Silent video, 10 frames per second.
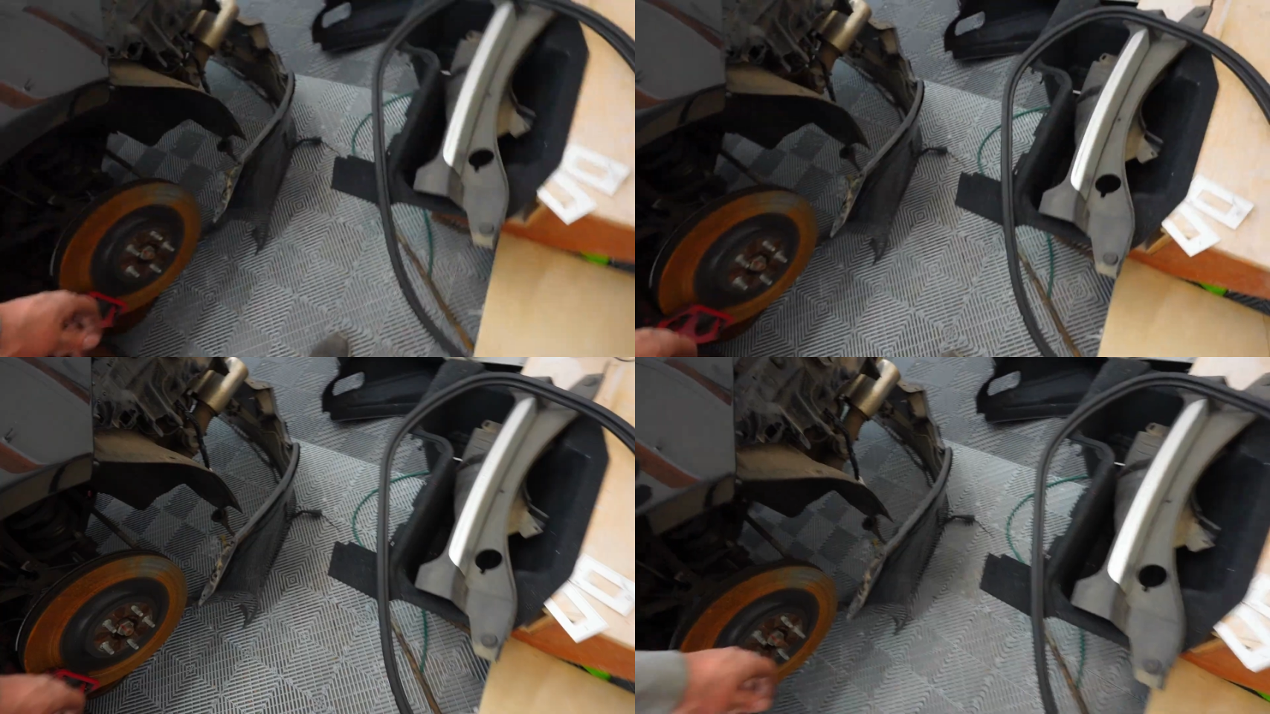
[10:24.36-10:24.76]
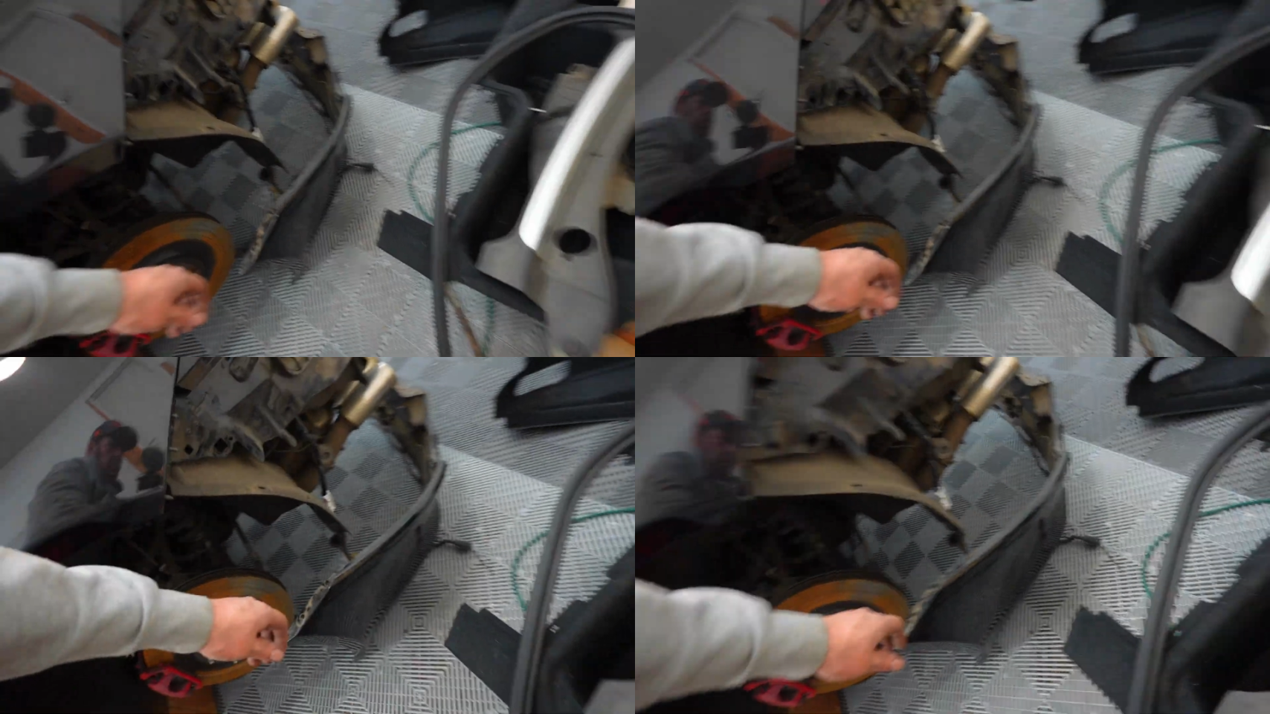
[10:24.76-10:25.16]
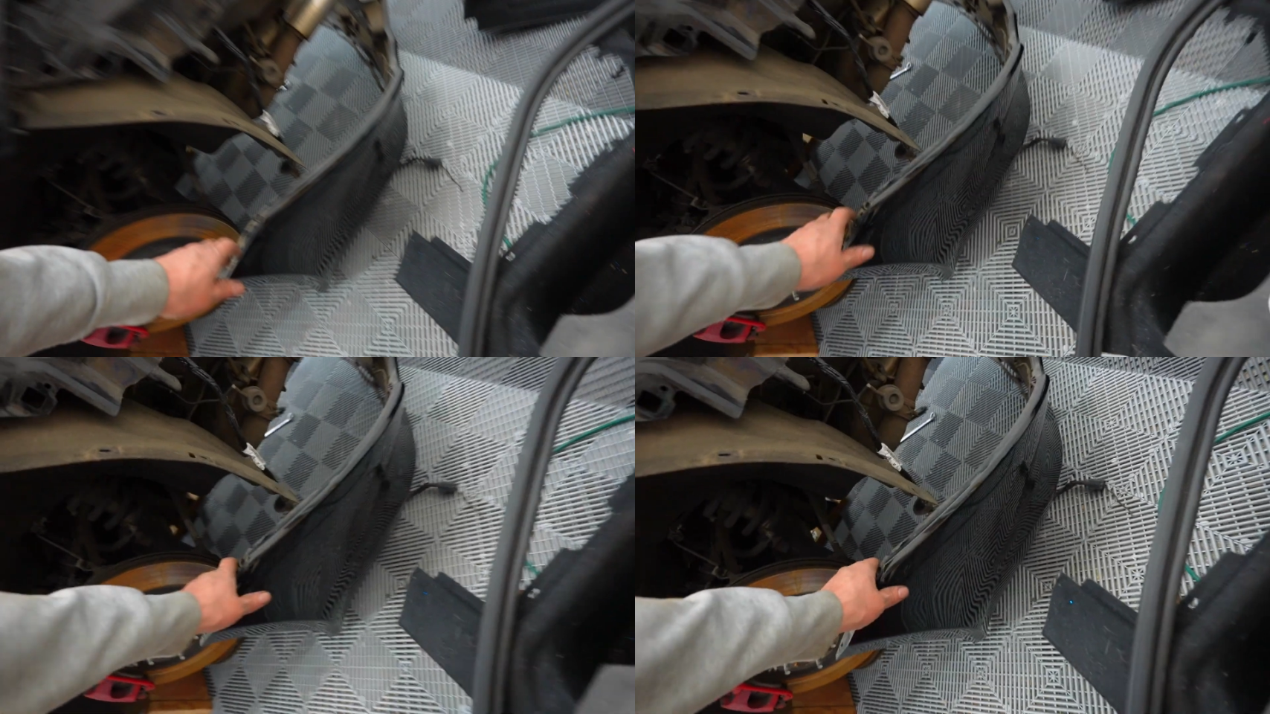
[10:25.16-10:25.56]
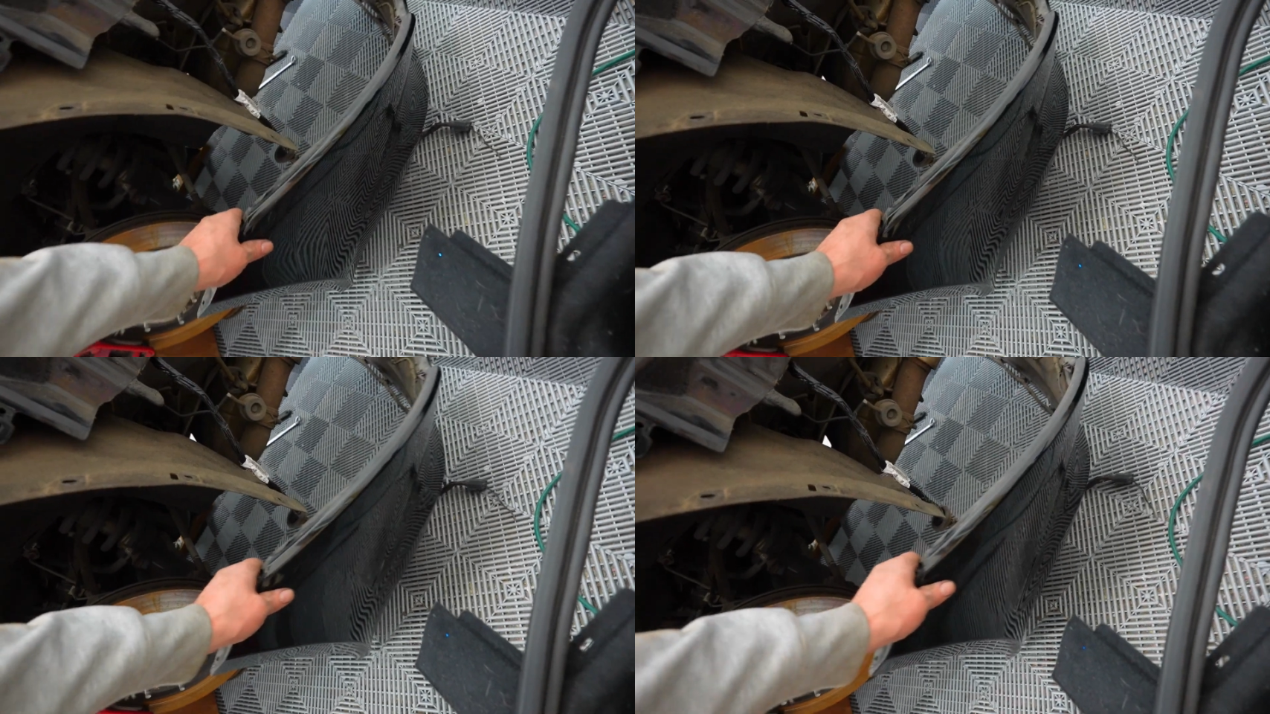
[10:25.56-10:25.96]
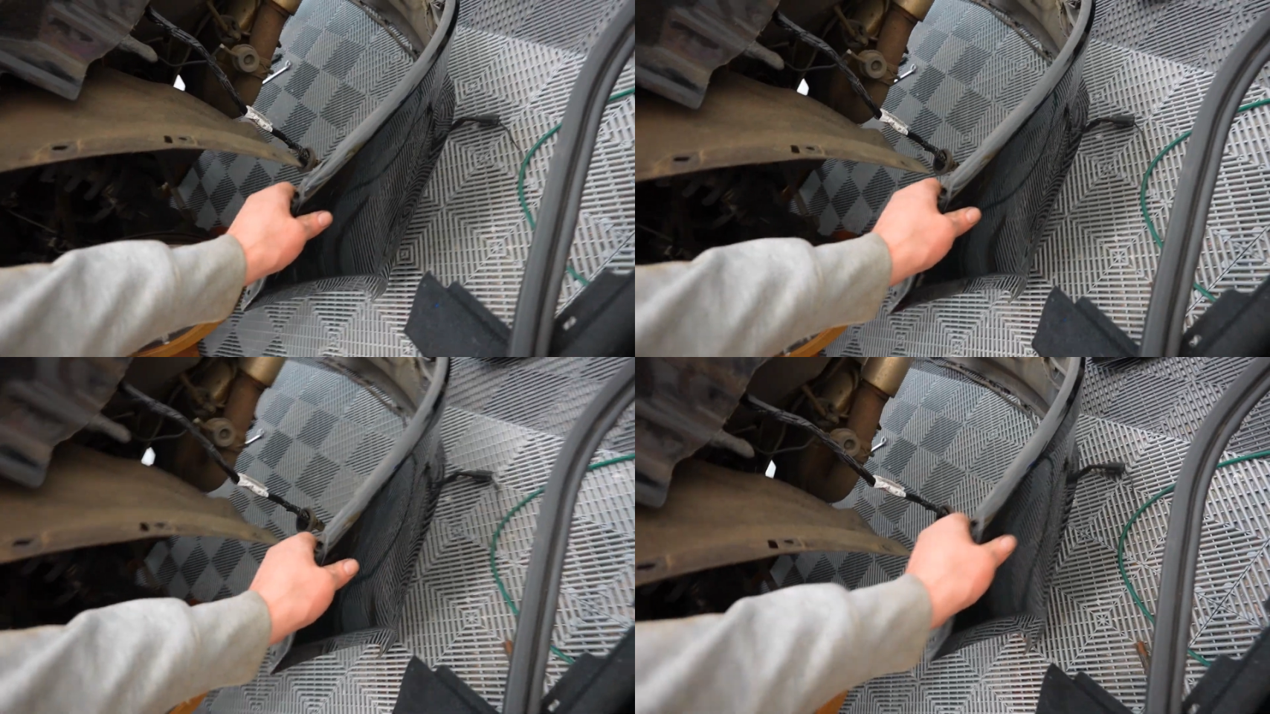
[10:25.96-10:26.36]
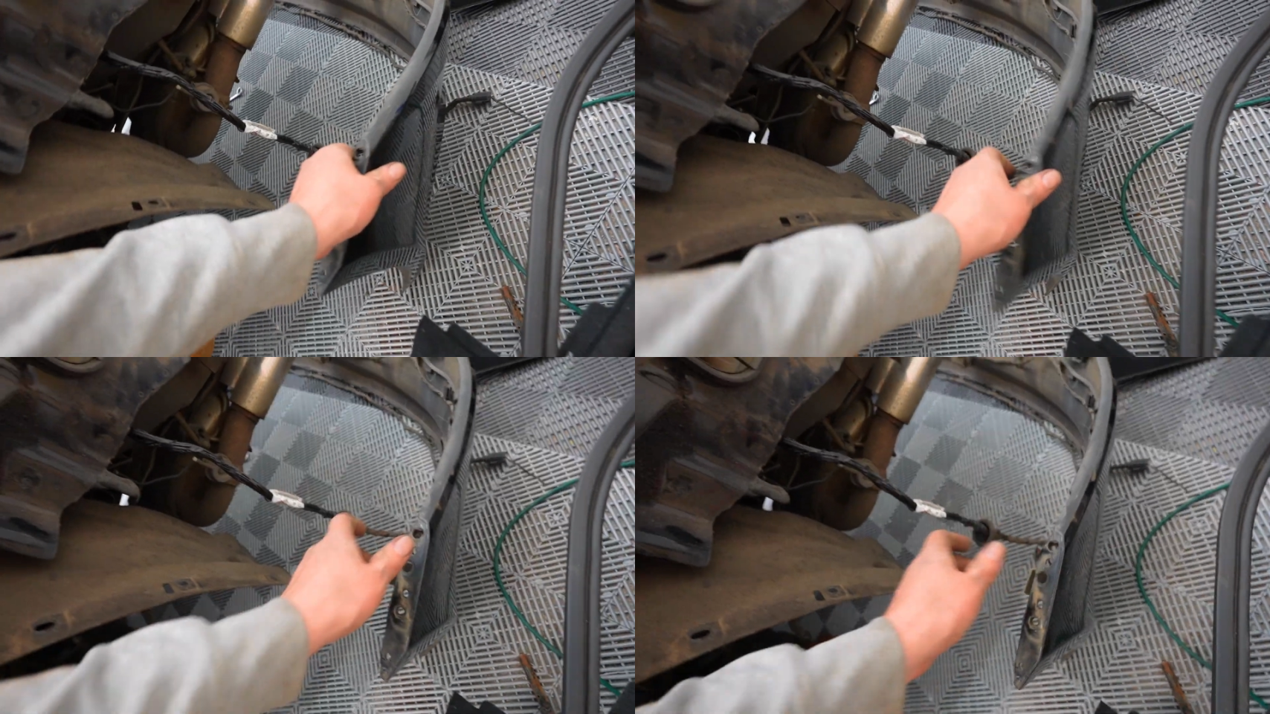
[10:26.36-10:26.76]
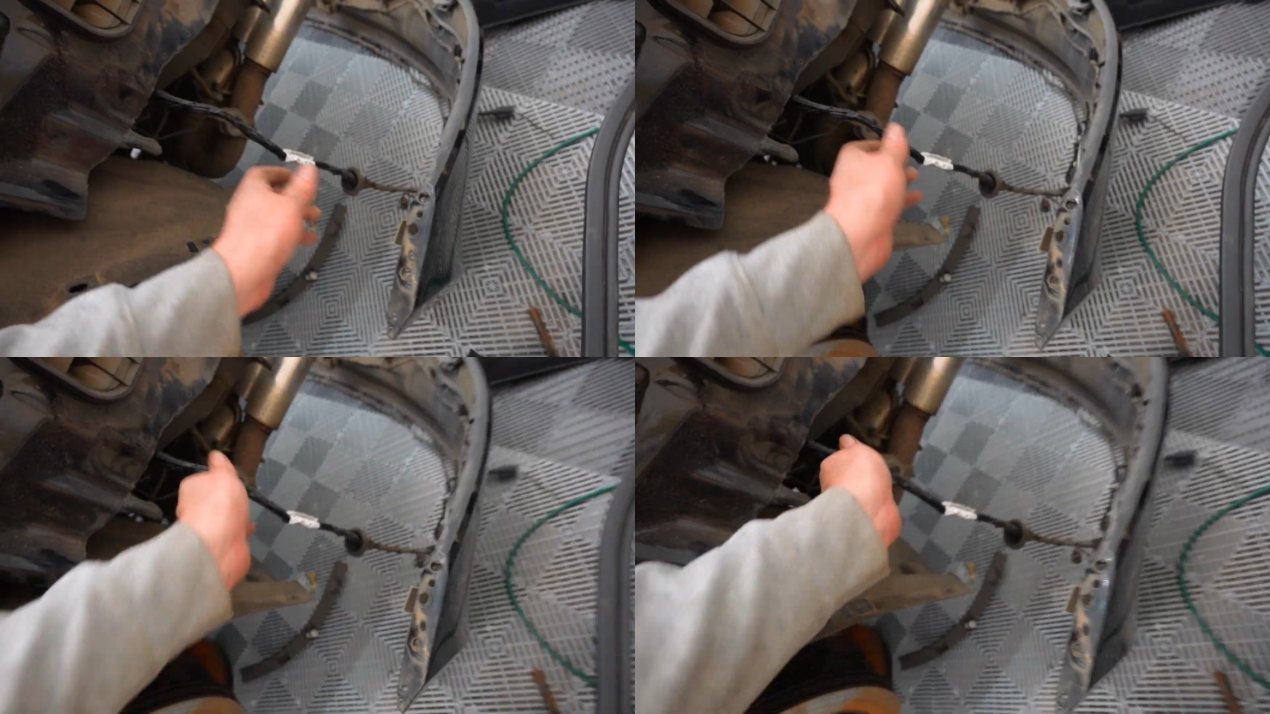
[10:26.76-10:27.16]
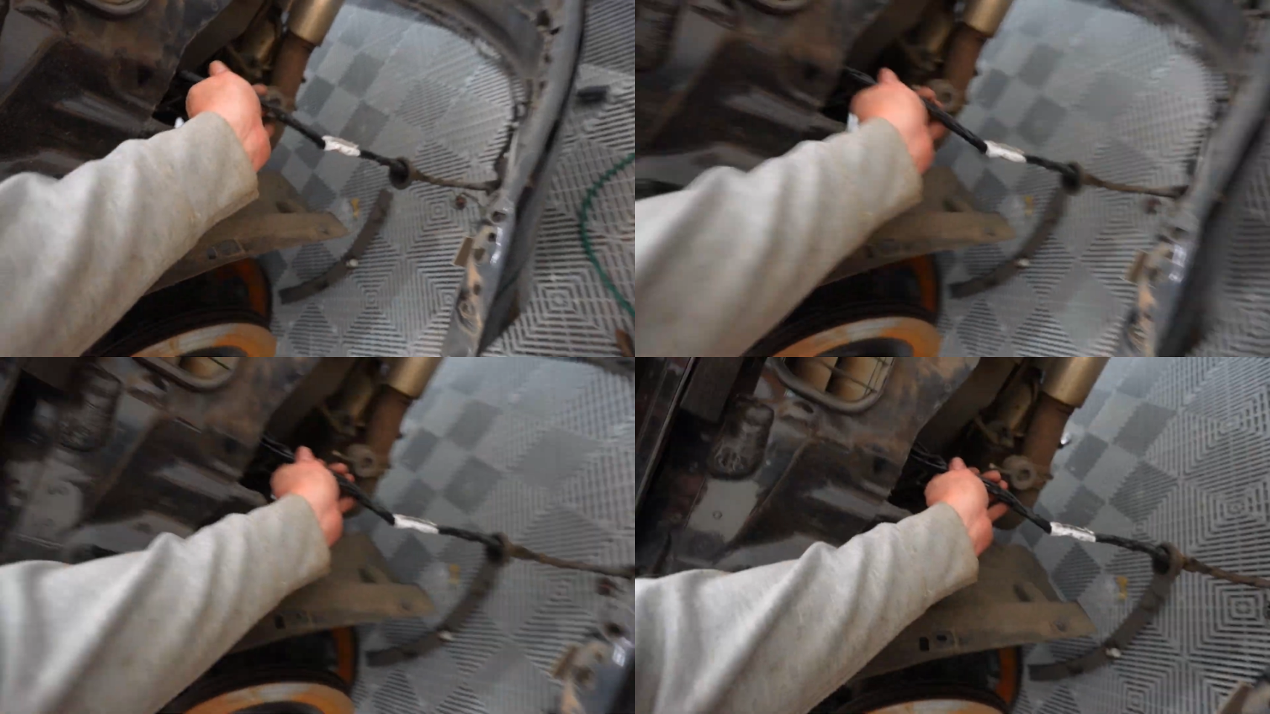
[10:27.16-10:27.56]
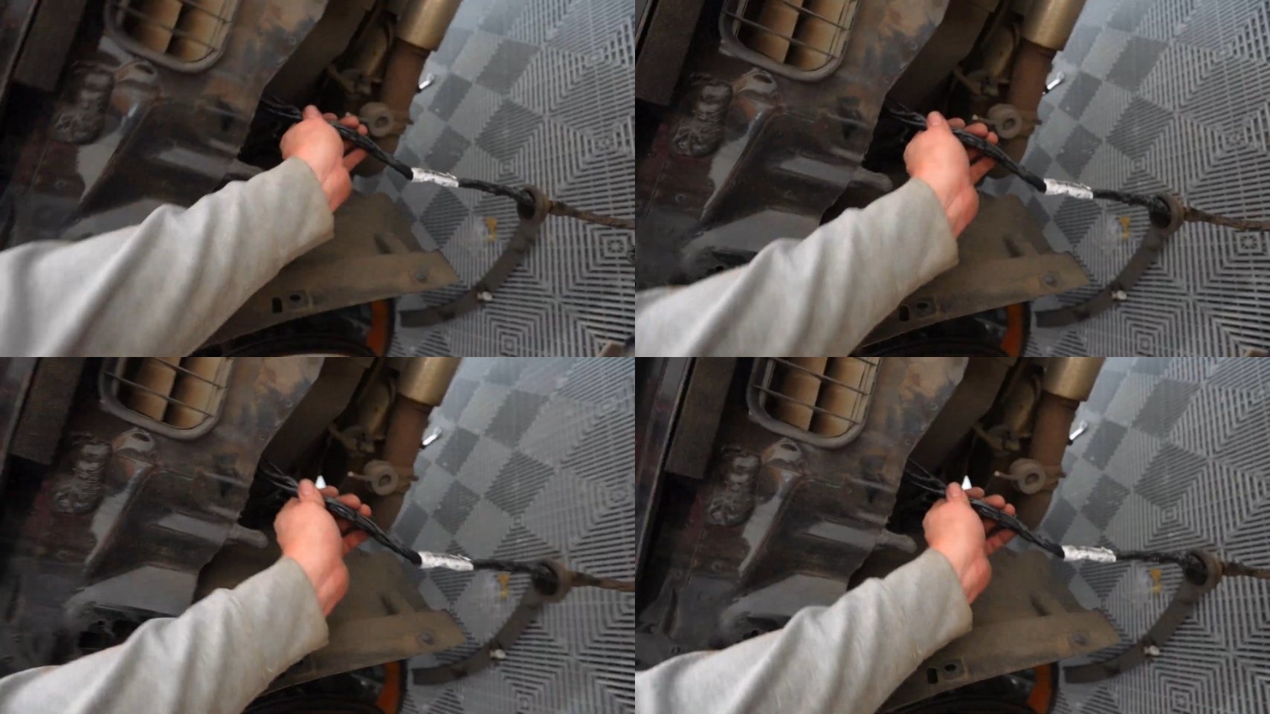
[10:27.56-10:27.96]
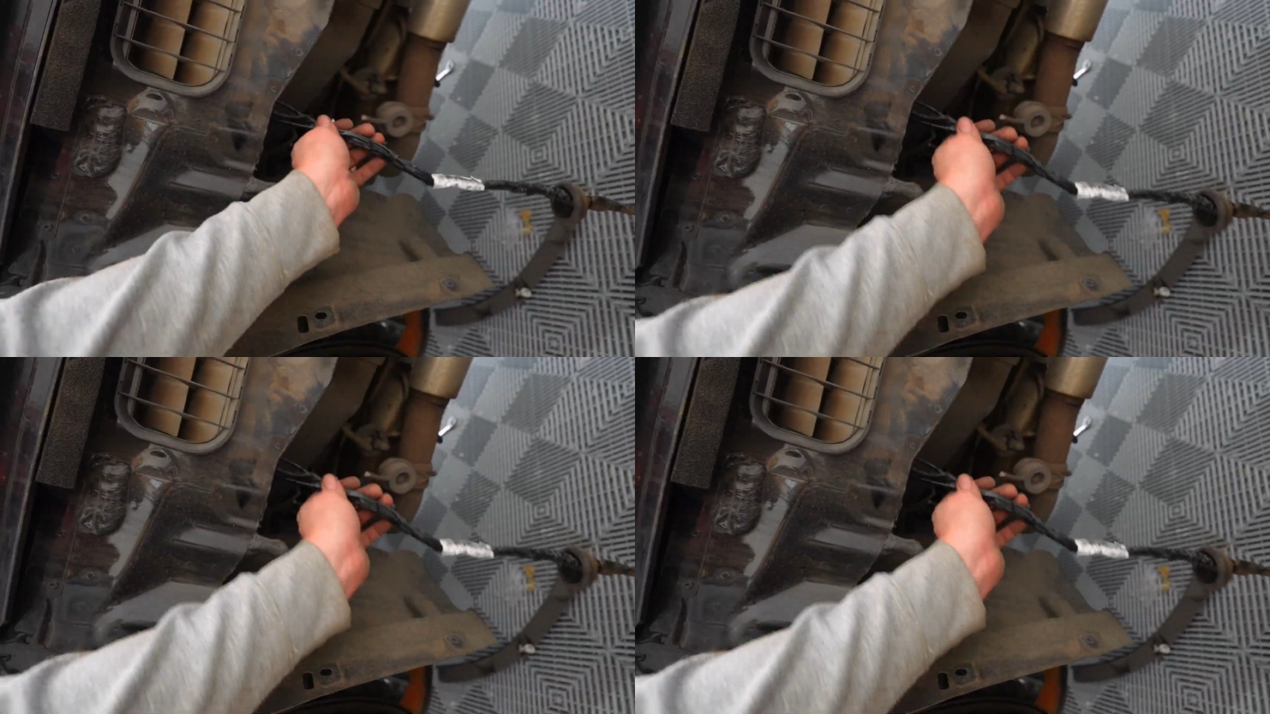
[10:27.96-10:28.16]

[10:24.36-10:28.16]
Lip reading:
No face is visible, so there are no lips to read.